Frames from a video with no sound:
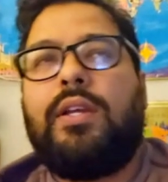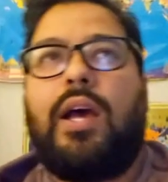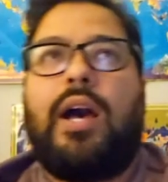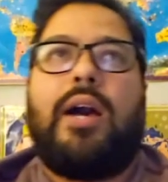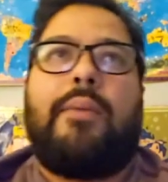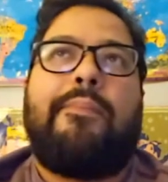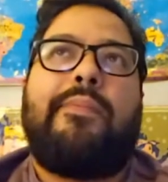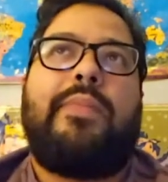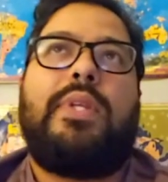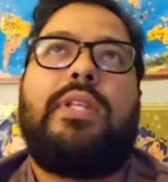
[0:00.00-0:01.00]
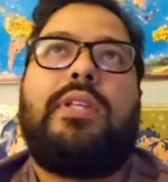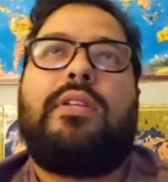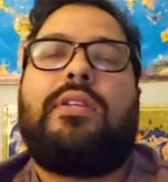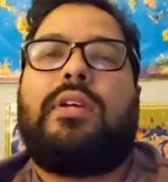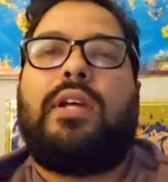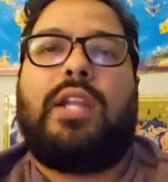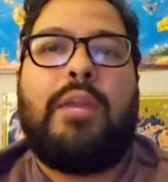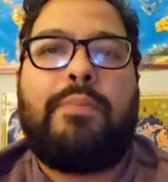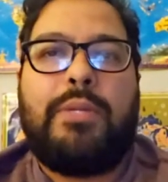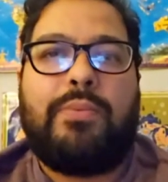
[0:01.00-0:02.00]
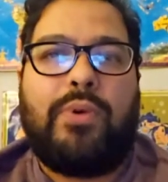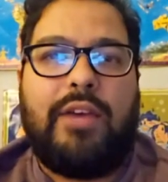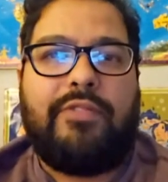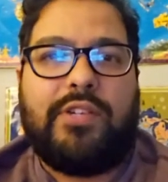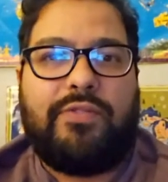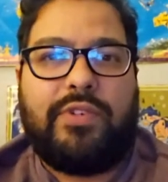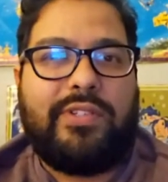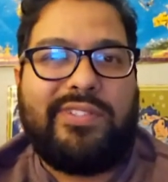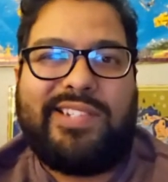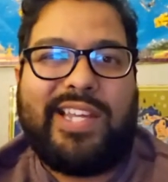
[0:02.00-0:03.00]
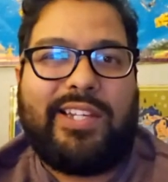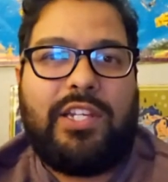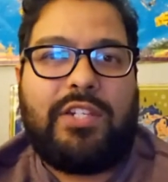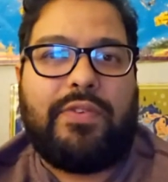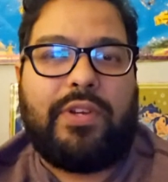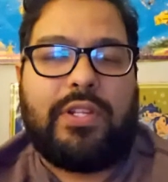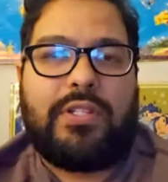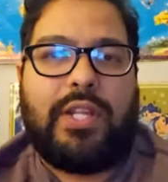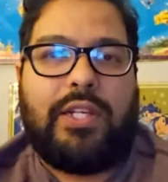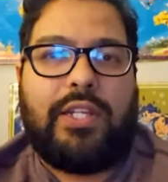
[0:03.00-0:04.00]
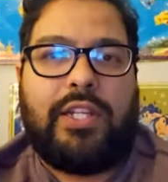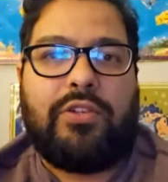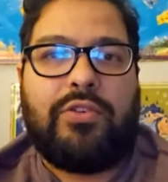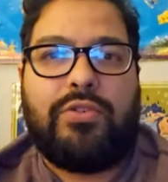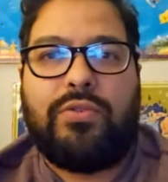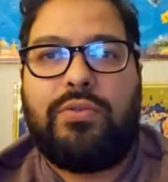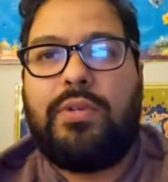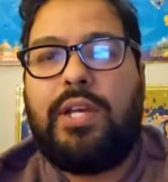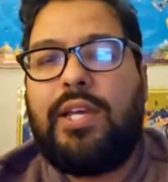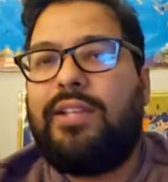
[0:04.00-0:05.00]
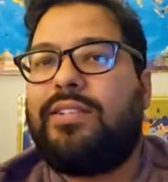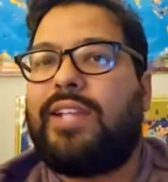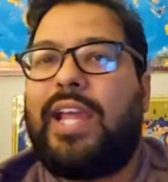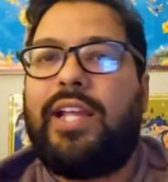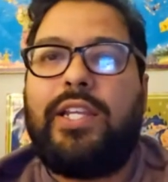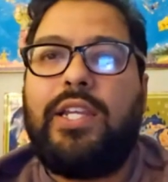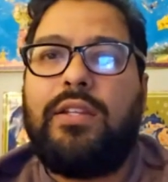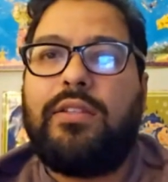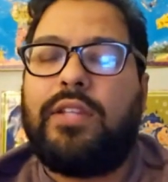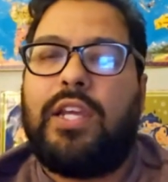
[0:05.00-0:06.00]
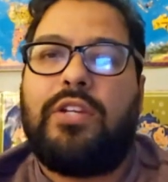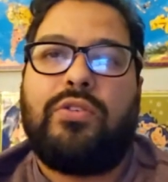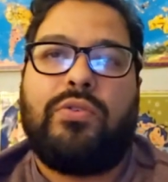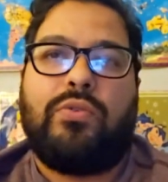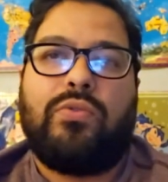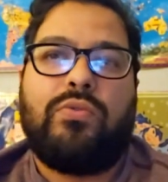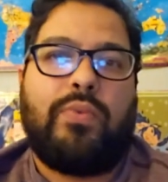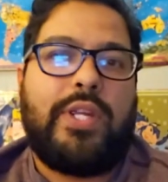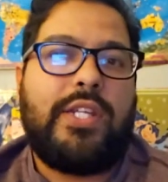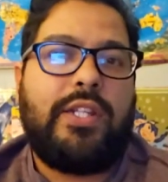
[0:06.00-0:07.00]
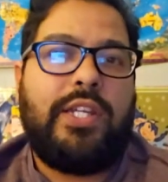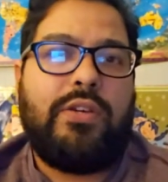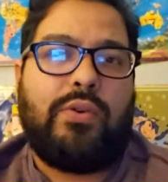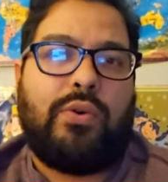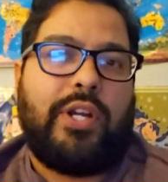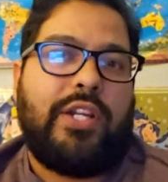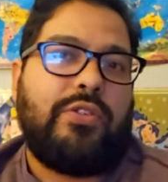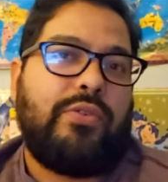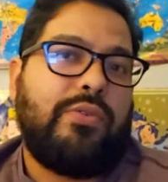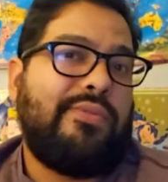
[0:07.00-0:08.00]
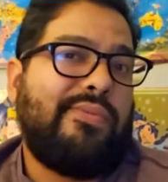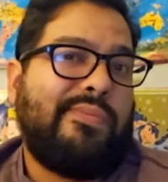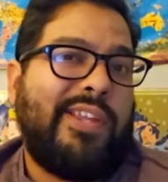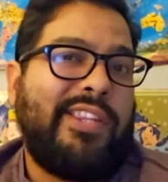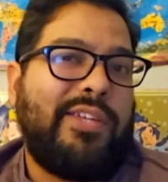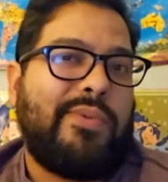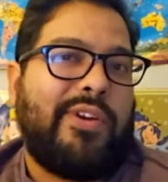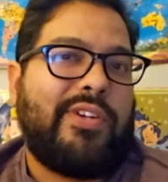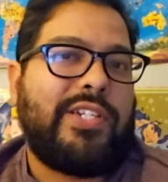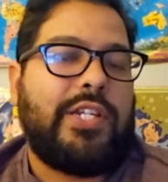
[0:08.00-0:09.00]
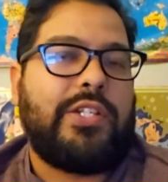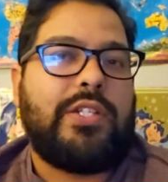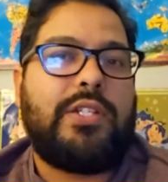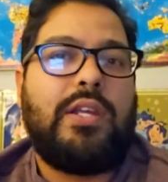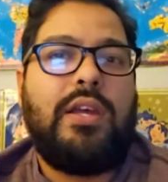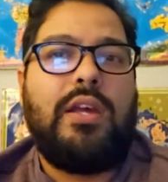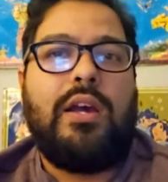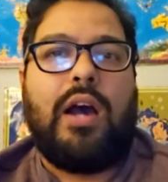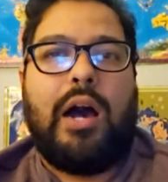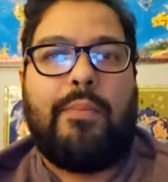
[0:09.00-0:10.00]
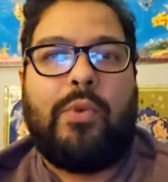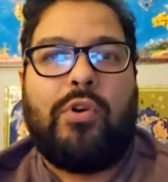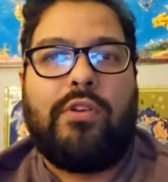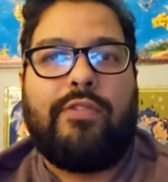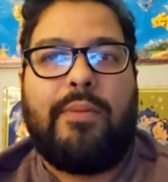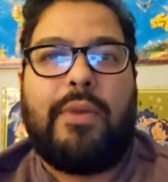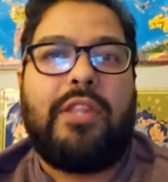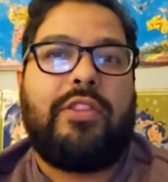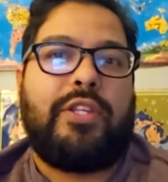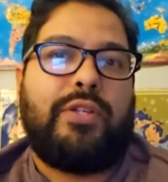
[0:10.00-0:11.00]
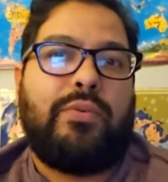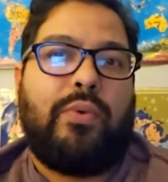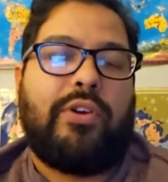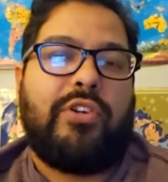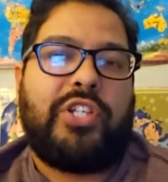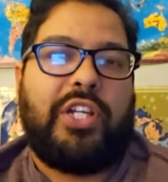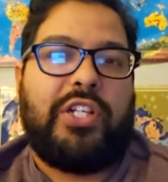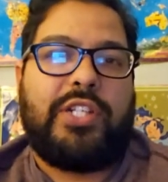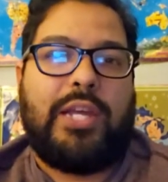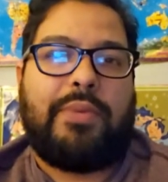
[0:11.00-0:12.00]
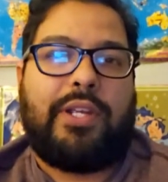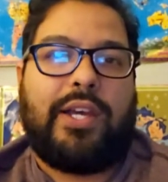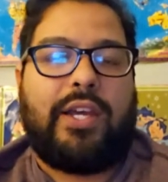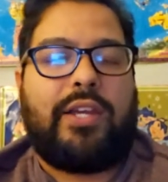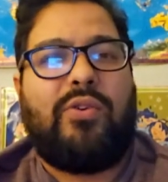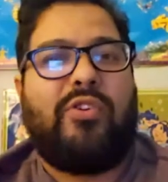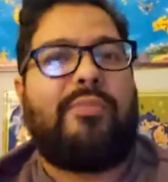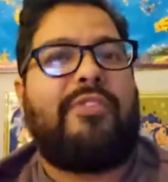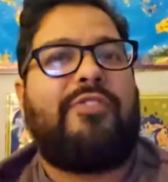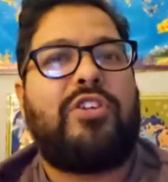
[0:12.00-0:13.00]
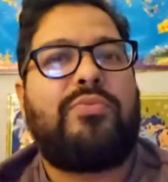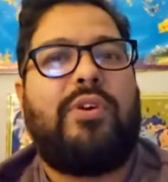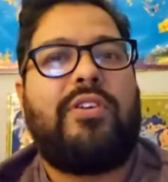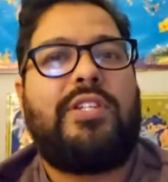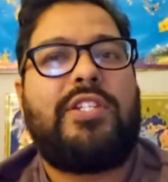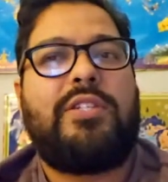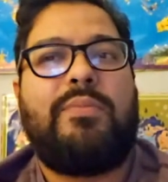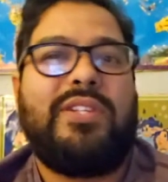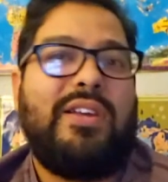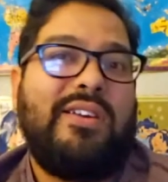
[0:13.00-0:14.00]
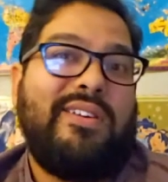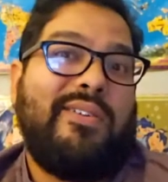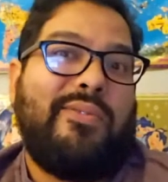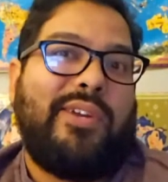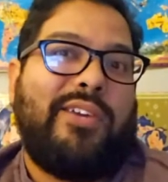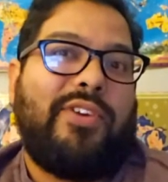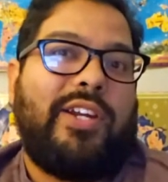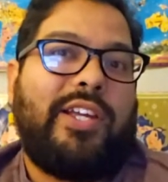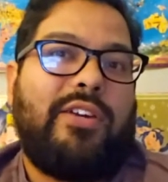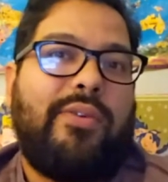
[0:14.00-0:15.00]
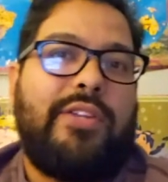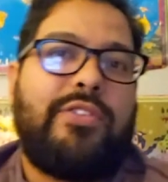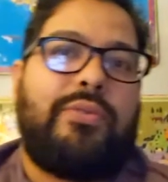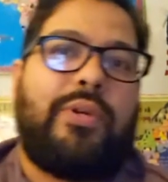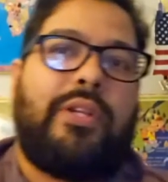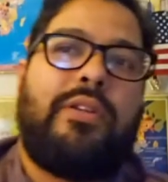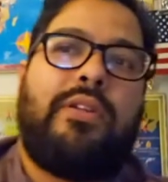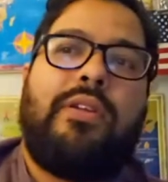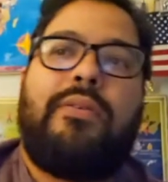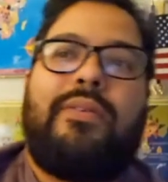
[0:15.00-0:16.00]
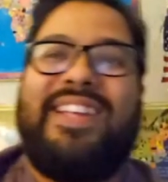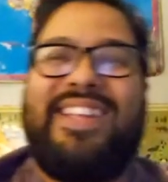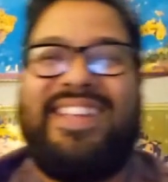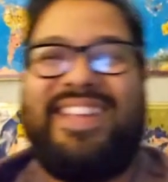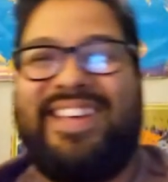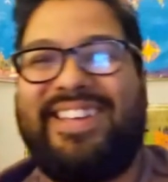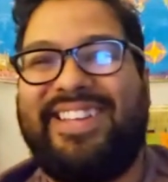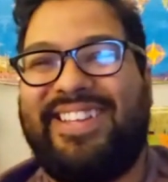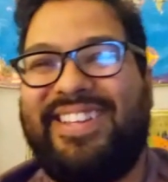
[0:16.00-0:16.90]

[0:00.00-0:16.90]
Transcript: Um, a lot of people have different techniques for this. They either do daily, they do weekly, or they do monthly water changes. I'm more of a monthly water change type of guy, or my freshwater systems whenever I get around to it.